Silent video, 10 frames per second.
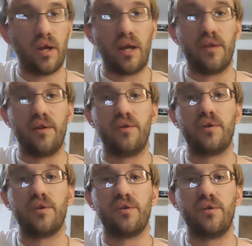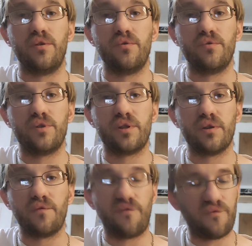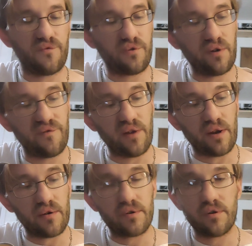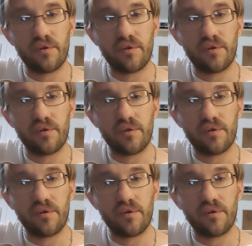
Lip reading: And then you can use 3 fingers.